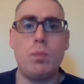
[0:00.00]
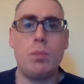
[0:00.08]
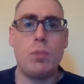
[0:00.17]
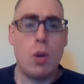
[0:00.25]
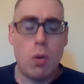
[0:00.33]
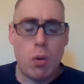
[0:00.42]

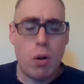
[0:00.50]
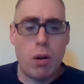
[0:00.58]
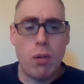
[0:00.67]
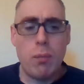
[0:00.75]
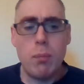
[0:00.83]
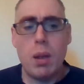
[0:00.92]
Or
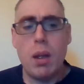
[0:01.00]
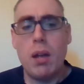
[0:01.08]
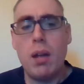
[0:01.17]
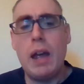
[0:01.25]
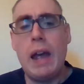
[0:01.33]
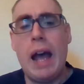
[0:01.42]

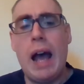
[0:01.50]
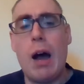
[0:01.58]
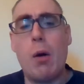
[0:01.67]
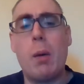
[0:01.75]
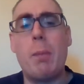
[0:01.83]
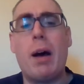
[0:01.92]
how
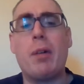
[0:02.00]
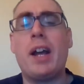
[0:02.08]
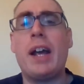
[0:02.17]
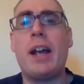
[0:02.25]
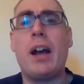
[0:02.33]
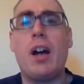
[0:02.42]
about
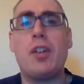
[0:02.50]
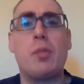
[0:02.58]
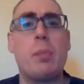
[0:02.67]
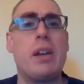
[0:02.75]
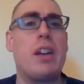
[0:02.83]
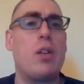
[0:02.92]
a
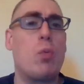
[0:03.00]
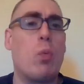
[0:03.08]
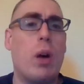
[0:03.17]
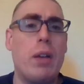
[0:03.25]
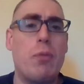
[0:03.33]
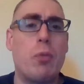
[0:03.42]
husband and
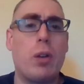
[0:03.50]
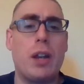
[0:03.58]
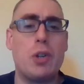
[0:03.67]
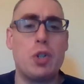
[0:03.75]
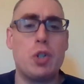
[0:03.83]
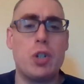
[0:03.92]
wife
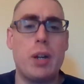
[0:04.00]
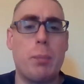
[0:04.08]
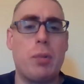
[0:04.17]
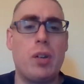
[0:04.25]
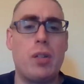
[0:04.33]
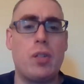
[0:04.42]
relationship,
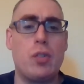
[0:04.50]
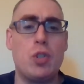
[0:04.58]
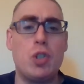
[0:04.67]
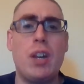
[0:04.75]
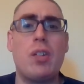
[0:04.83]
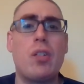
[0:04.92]
since
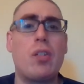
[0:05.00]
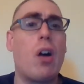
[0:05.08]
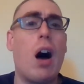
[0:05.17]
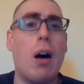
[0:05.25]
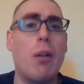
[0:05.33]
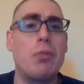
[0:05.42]
Jesus
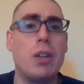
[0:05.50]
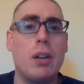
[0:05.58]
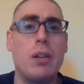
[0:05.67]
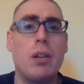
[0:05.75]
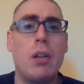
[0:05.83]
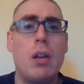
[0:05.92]
often